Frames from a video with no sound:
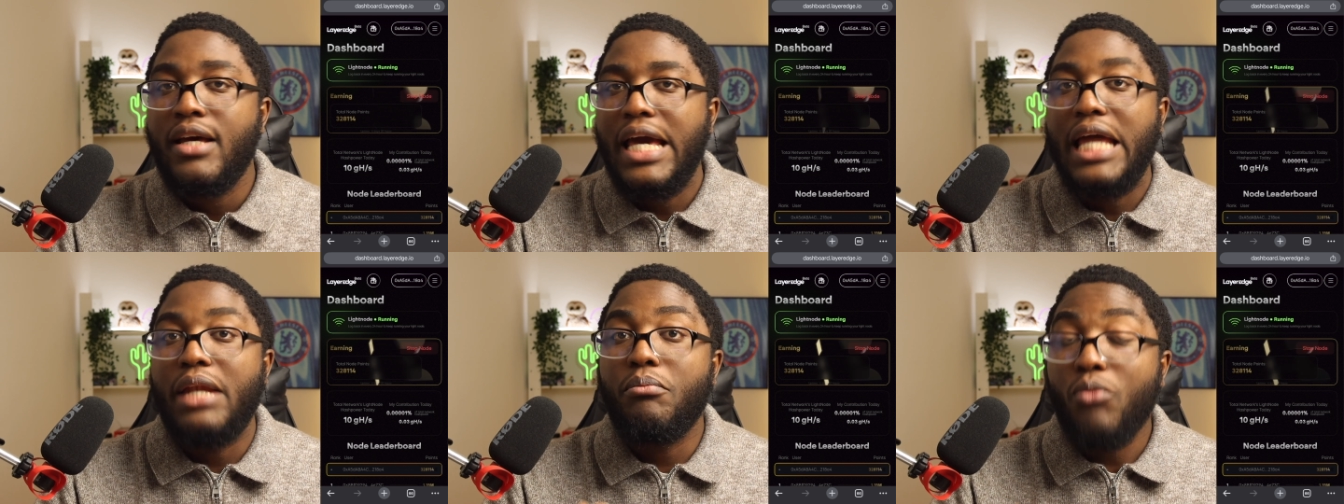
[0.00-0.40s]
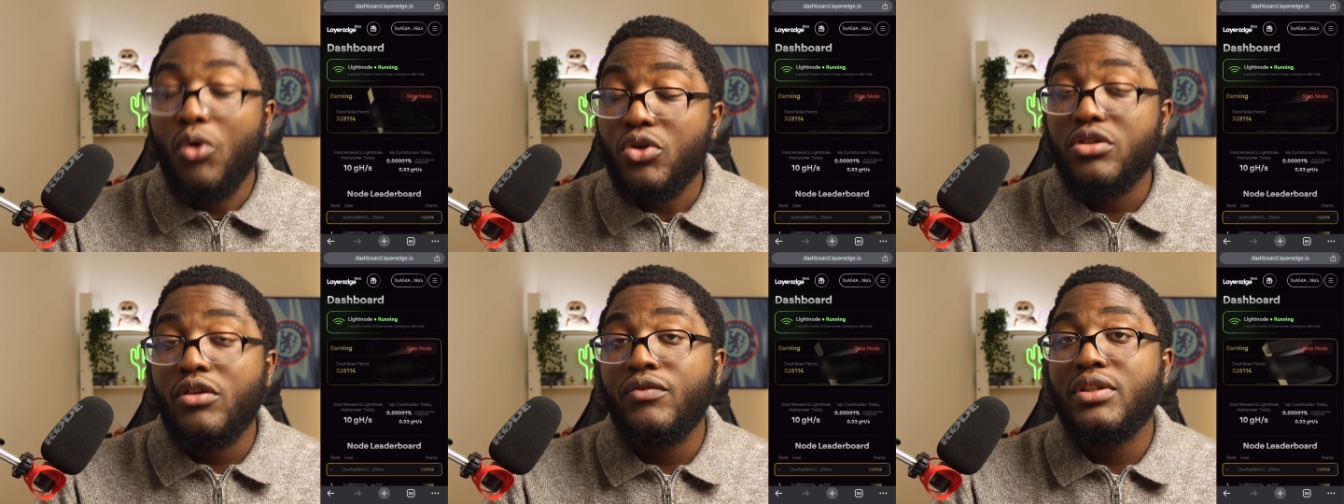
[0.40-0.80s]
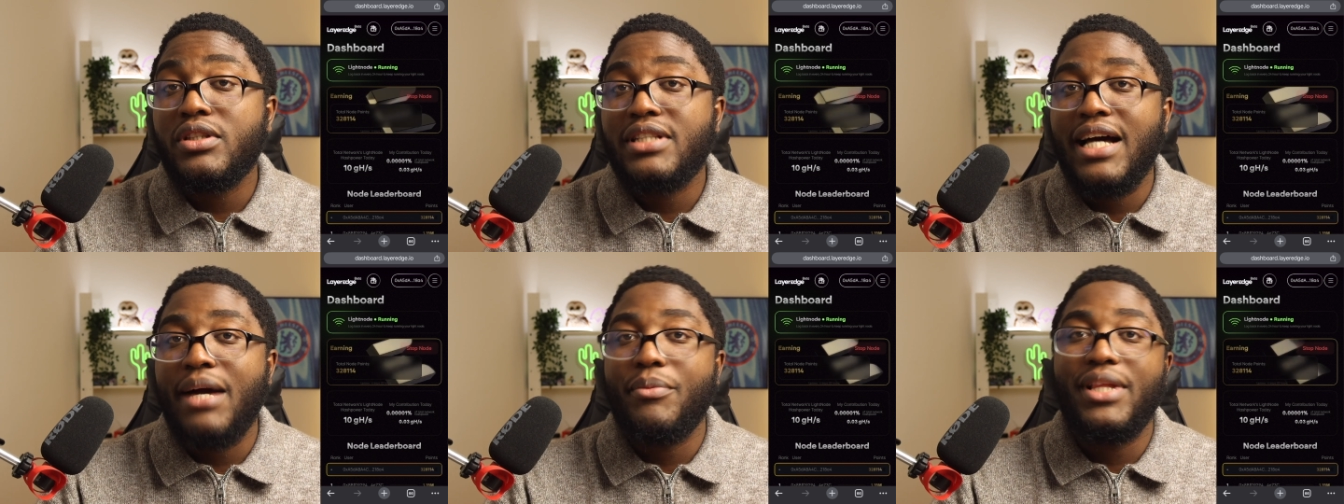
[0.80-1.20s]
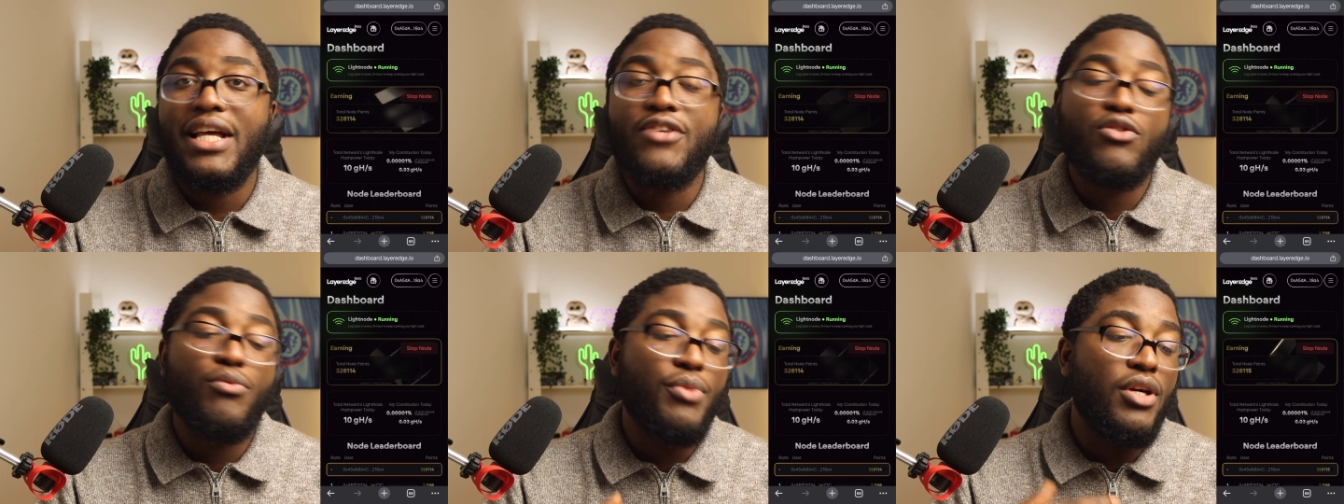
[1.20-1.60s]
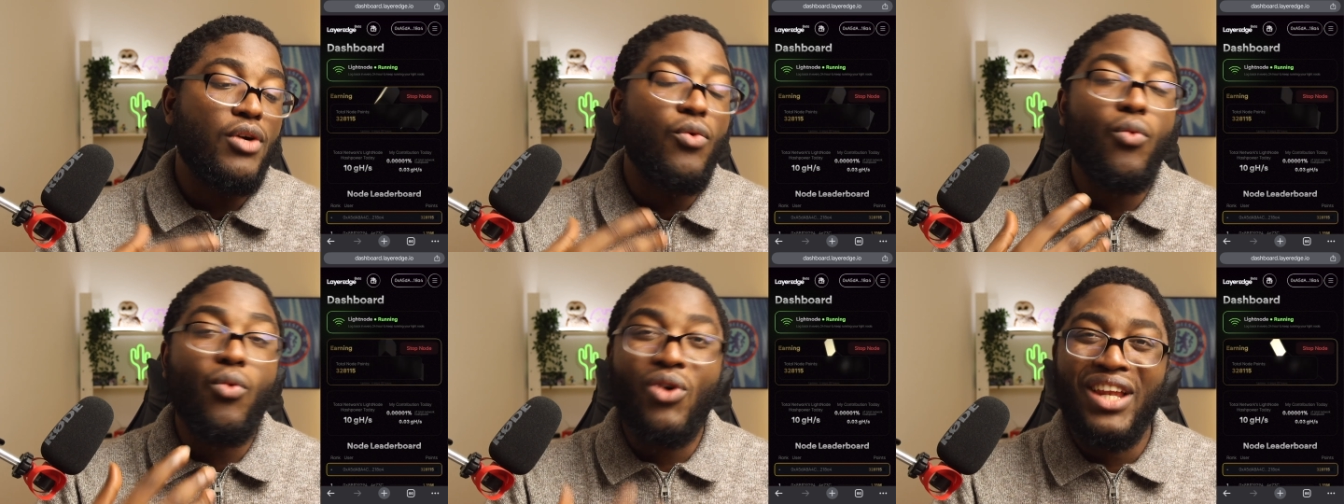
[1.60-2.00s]
And most of the time, it has to be a
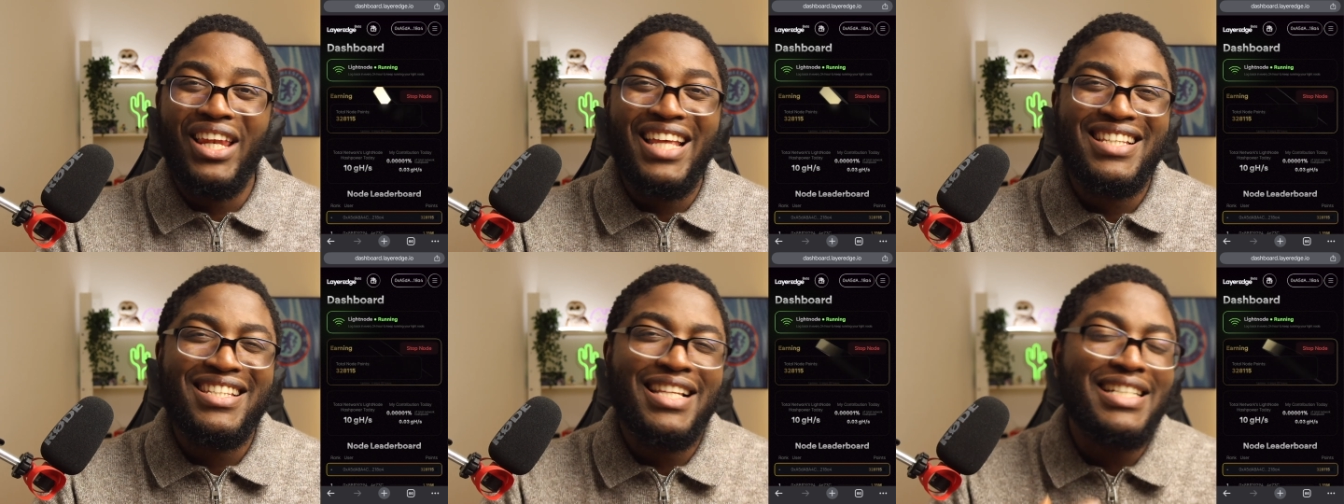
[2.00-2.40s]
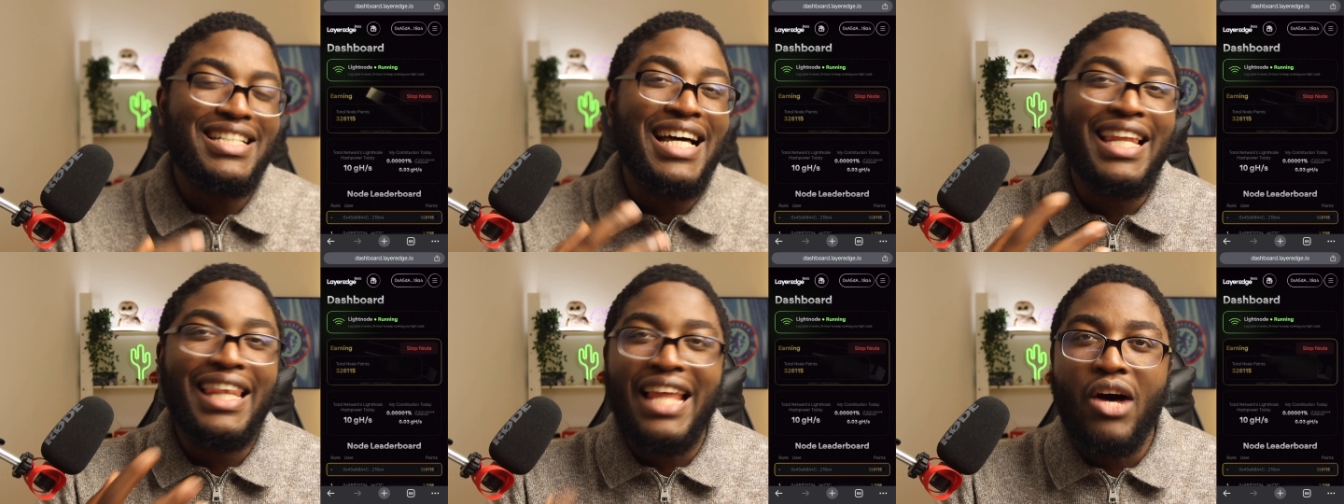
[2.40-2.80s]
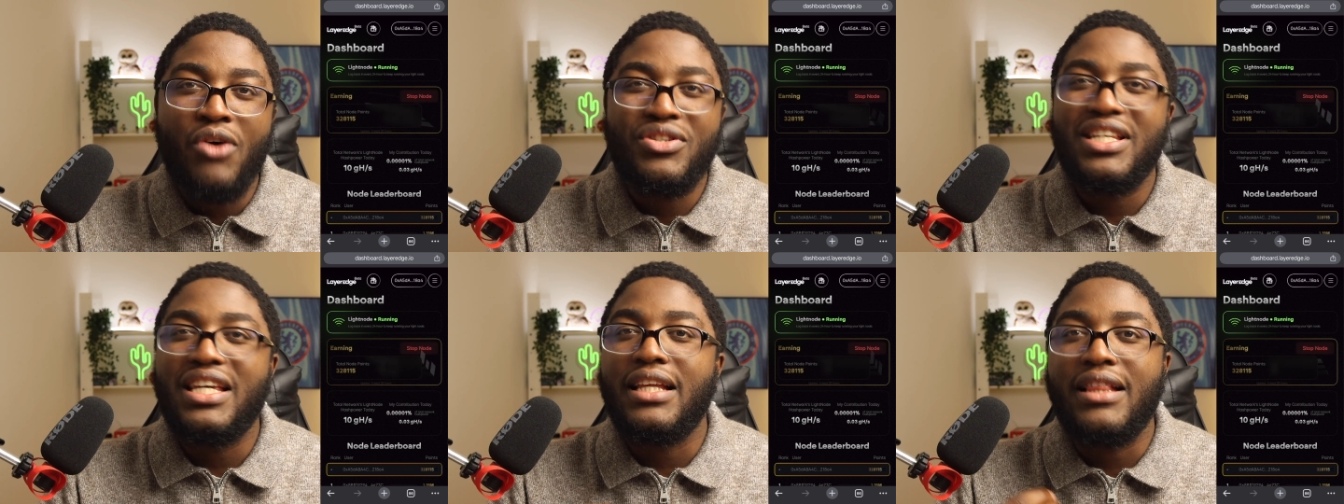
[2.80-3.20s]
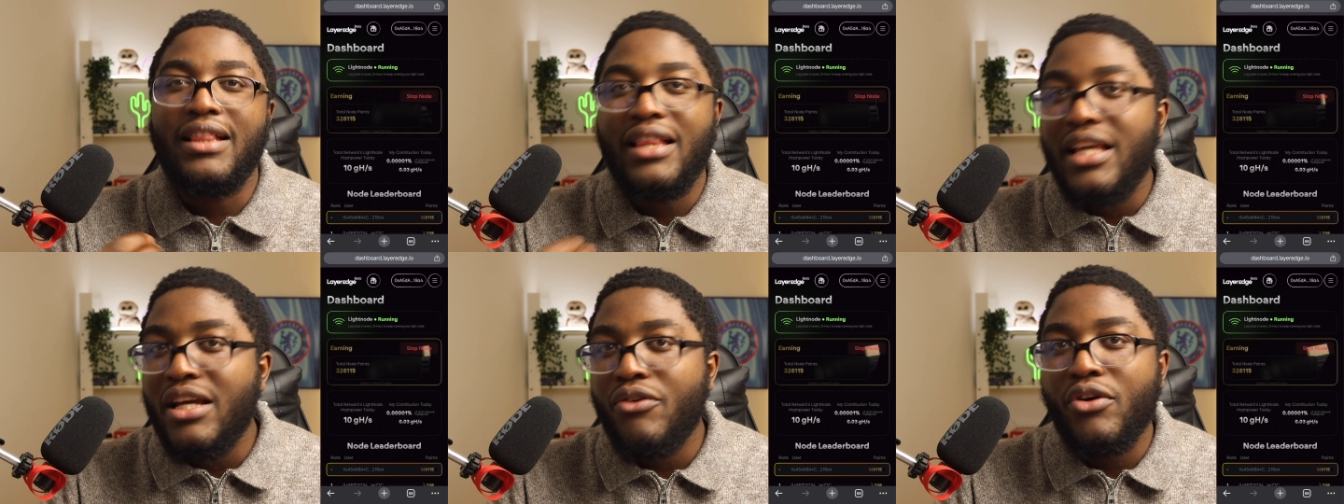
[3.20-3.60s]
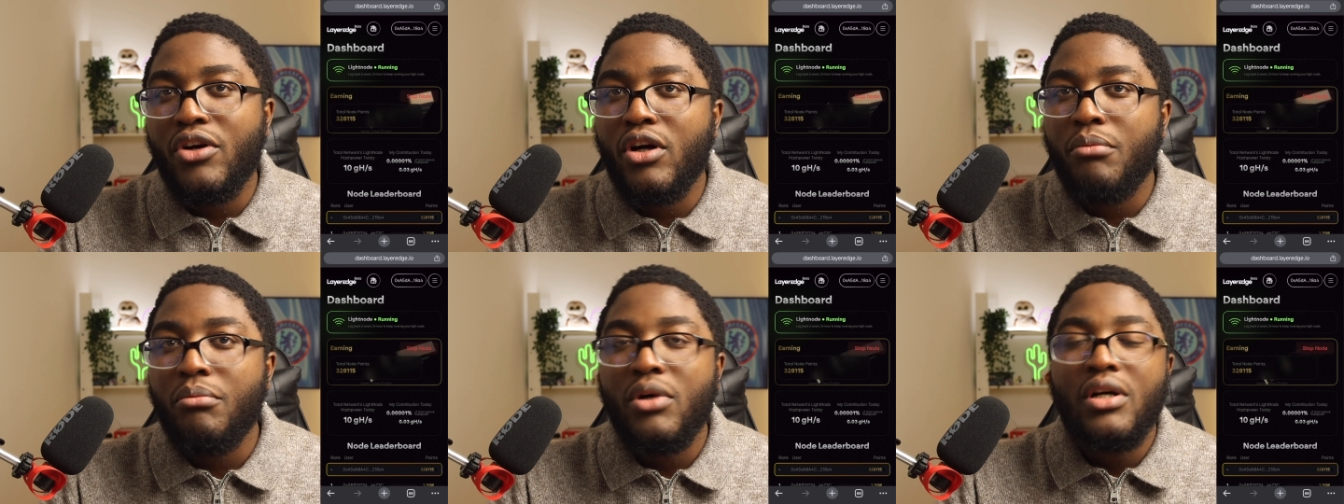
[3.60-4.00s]
wallet that allows
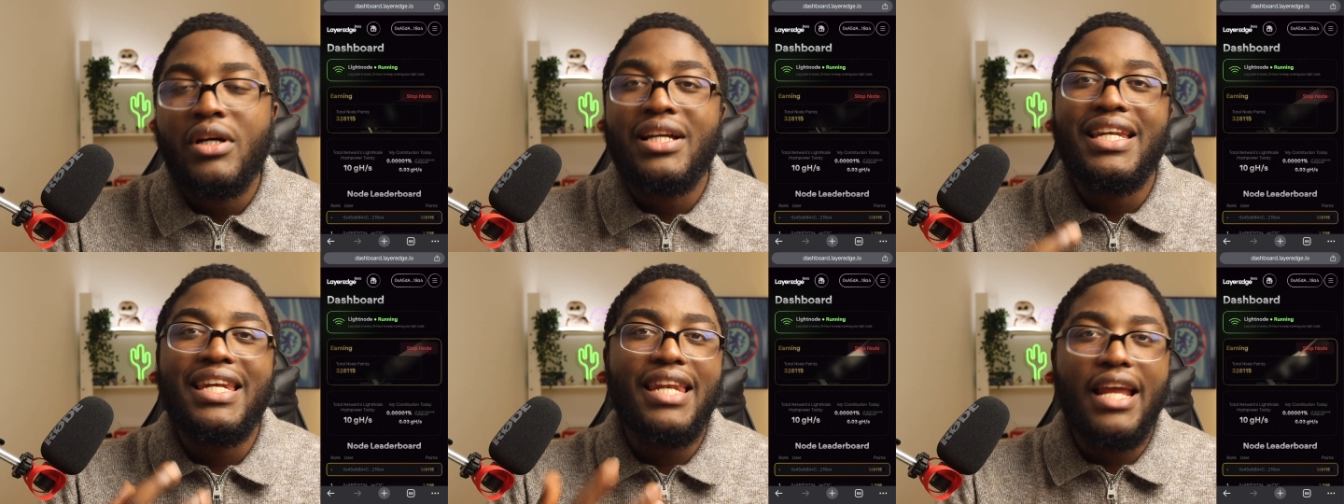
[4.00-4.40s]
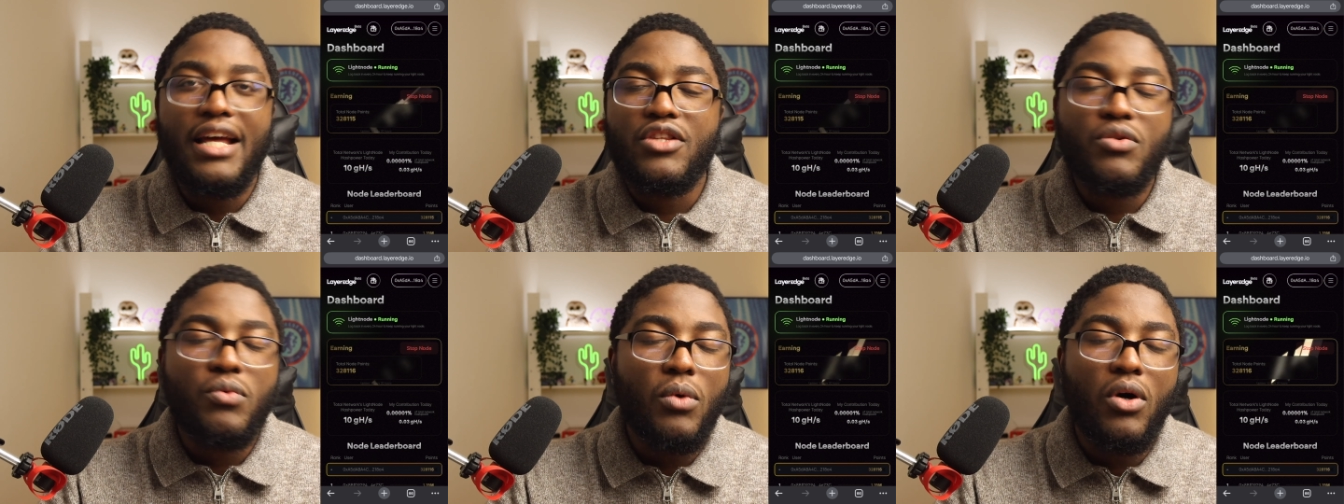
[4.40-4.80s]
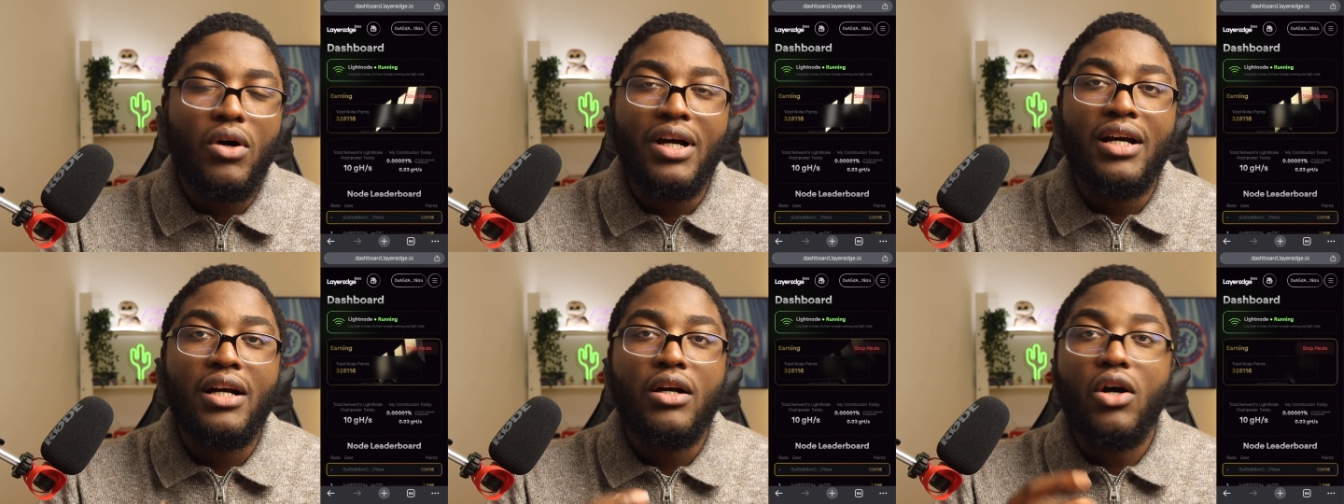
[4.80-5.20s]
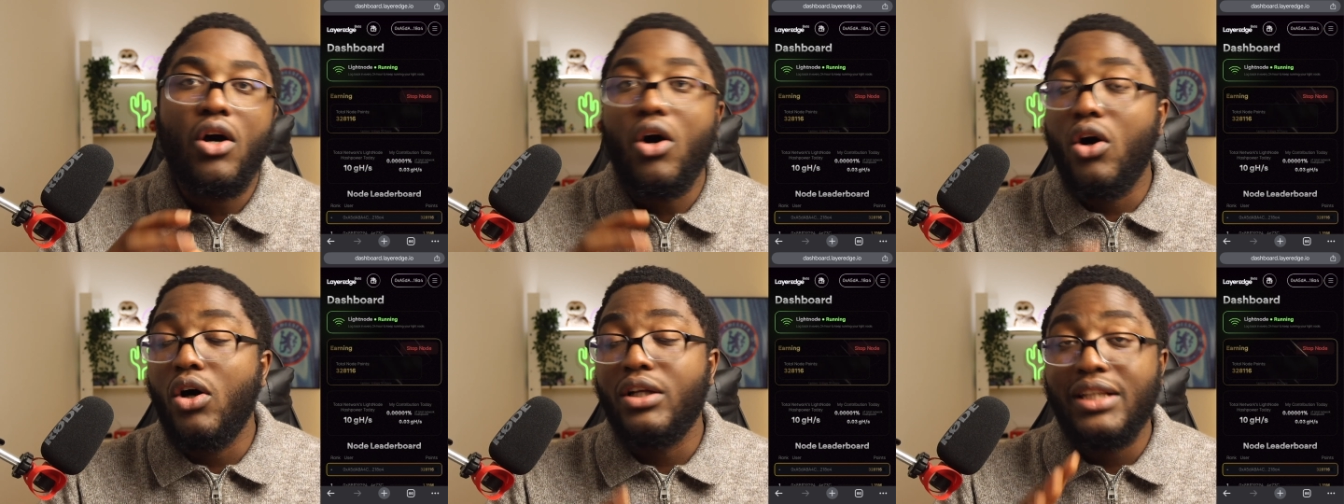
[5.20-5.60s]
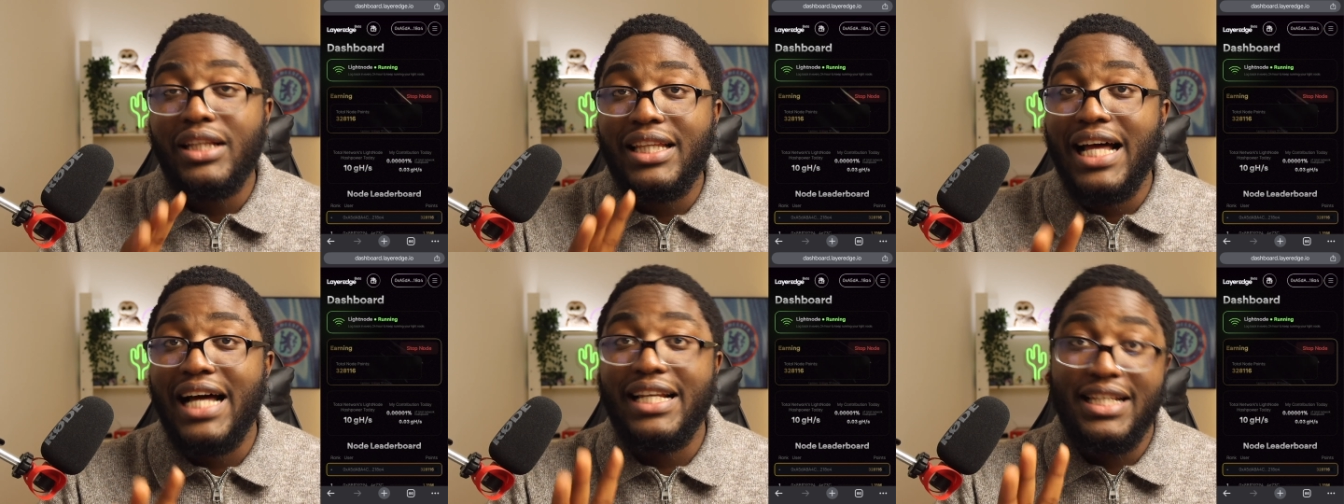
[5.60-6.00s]
Ethereum network
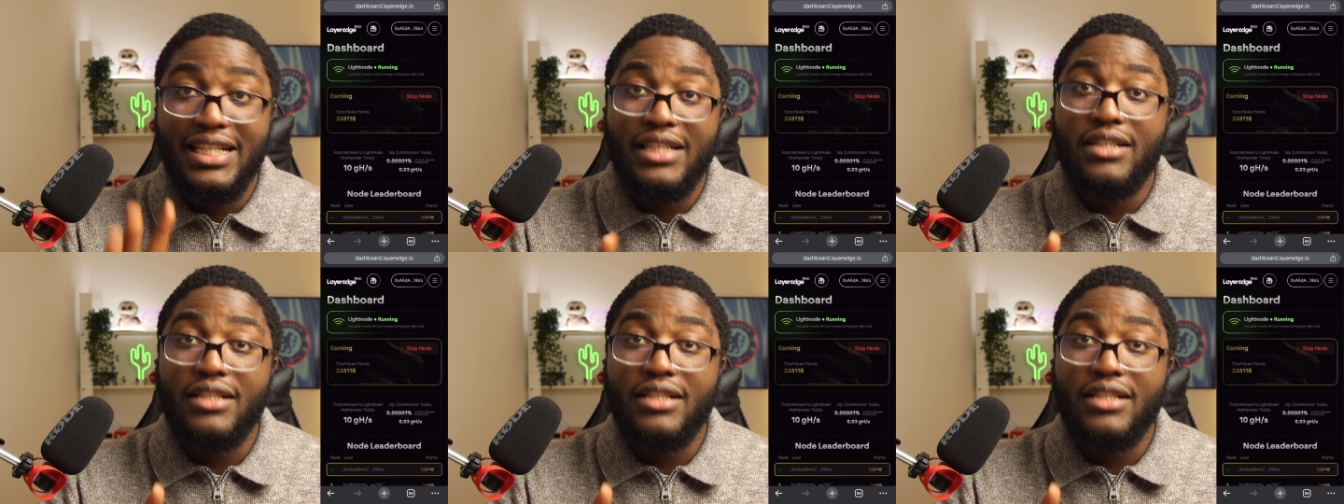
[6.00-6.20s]
on that